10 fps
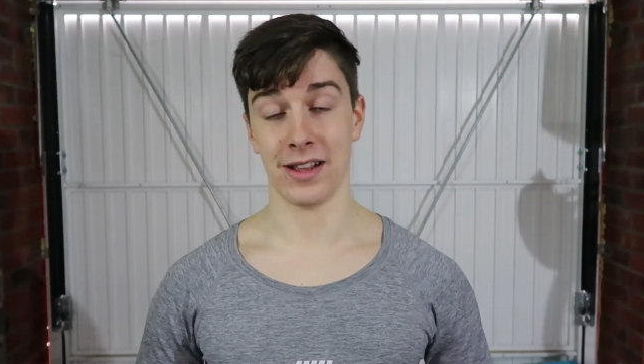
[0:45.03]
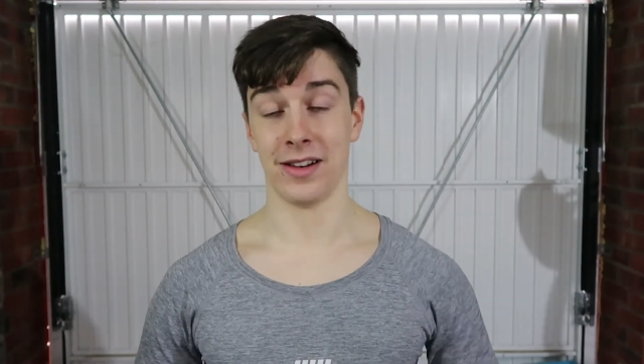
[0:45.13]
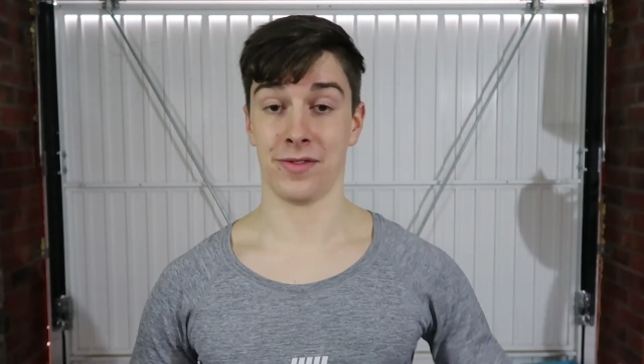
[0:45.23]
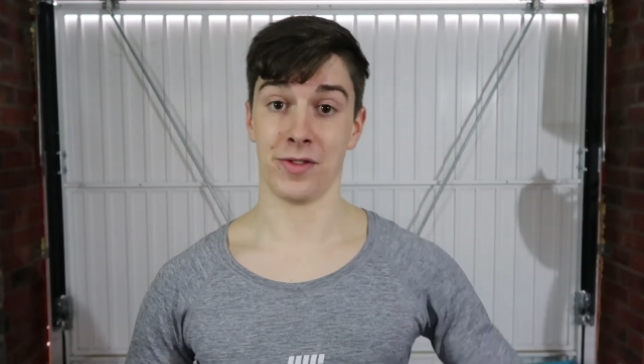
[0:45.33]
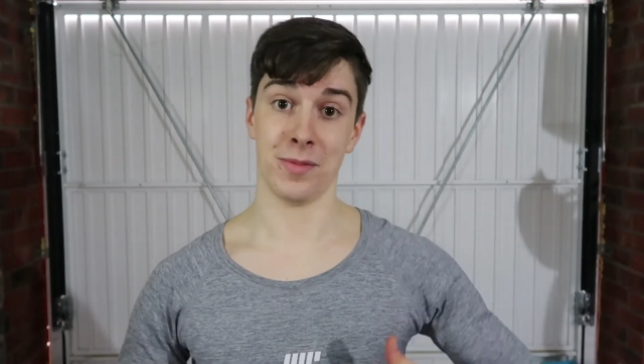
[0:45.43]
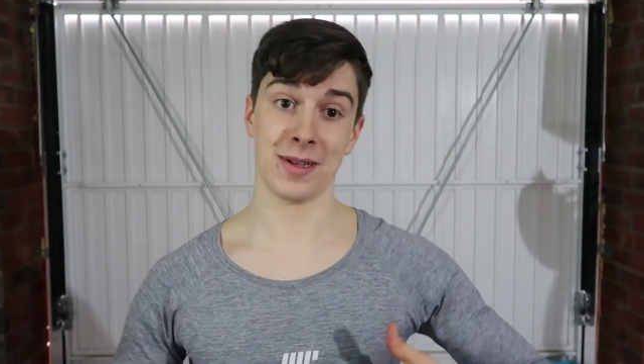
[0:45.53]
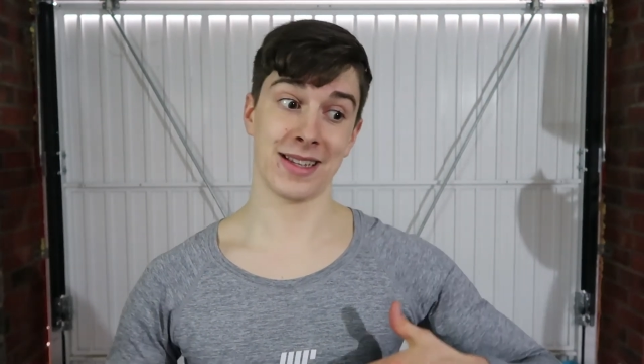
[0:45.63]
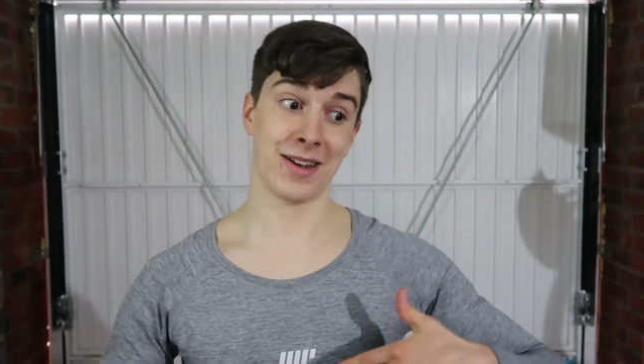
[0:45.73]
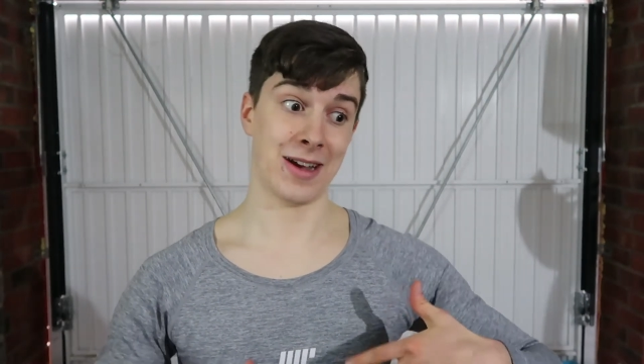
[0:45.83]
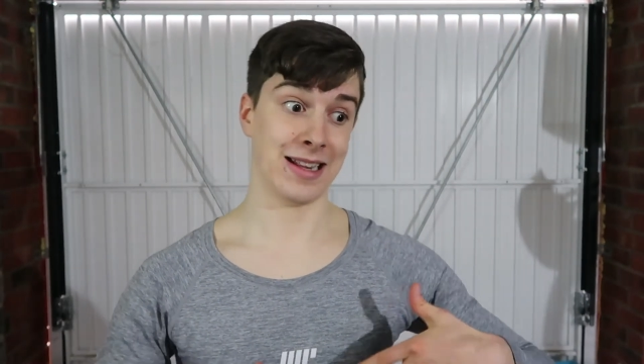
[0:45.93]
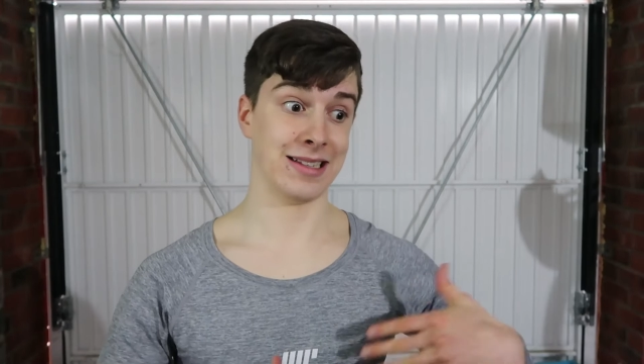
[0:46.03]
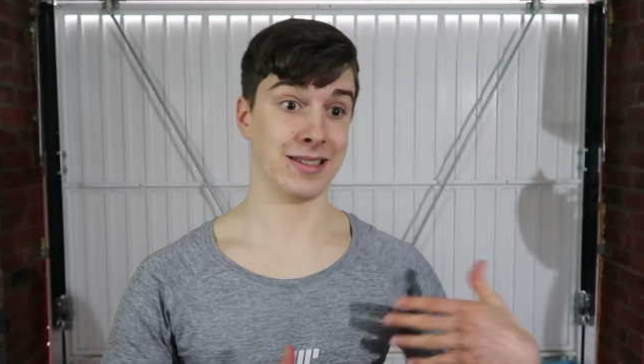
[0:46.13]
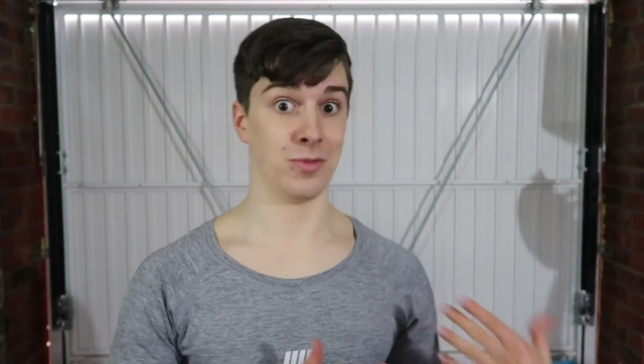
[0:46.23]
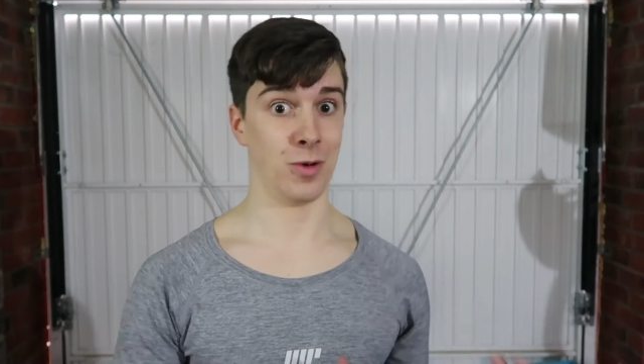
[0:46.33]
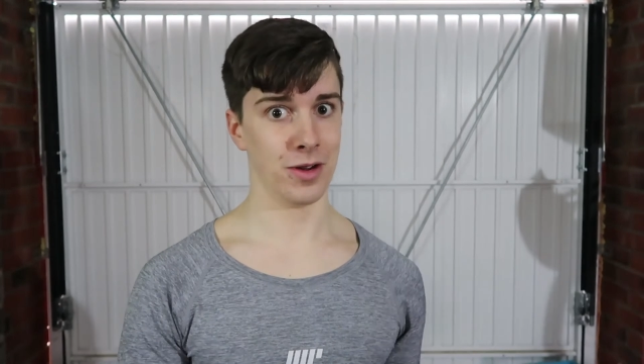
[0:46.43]
and if you miss out at
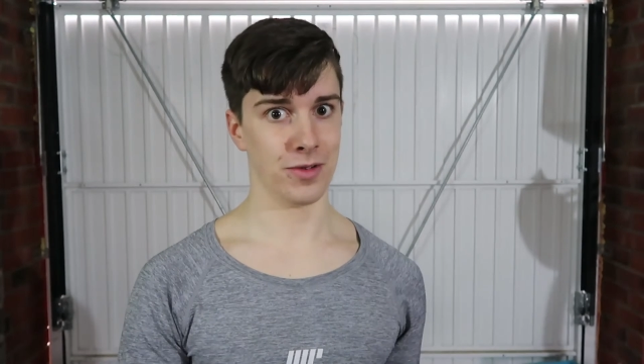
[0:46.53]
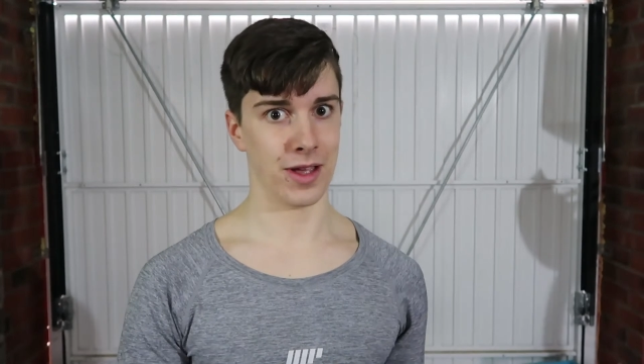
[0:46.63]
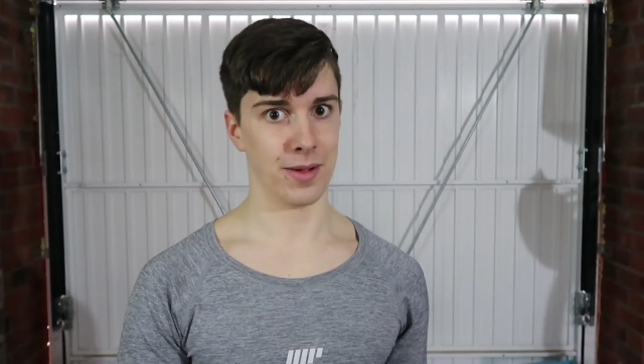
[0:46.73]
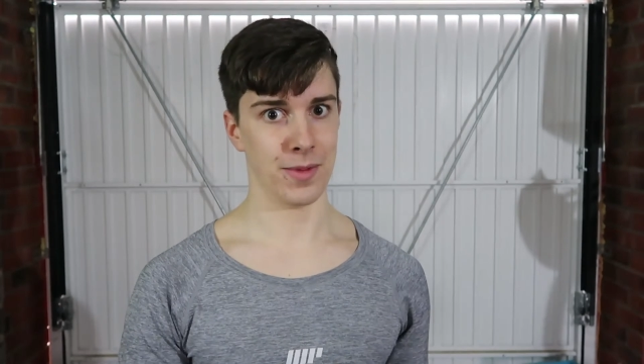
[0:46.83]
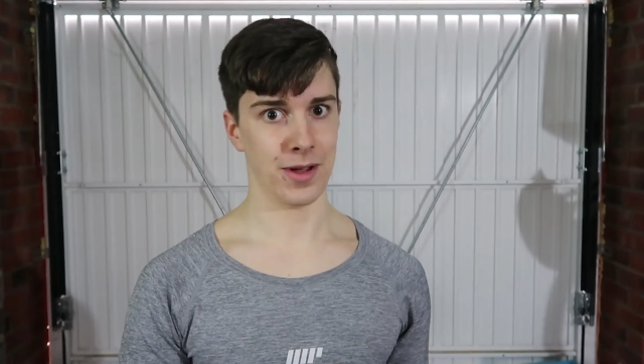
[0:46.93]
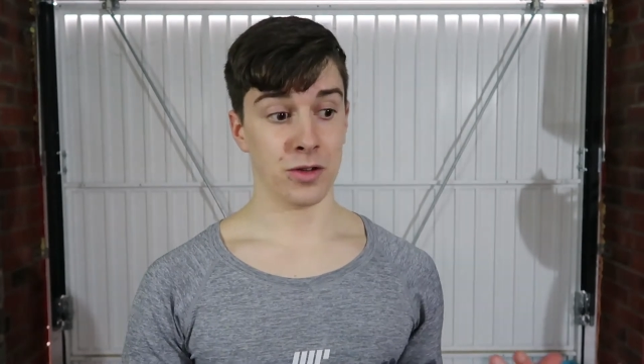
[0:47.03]
least one of them,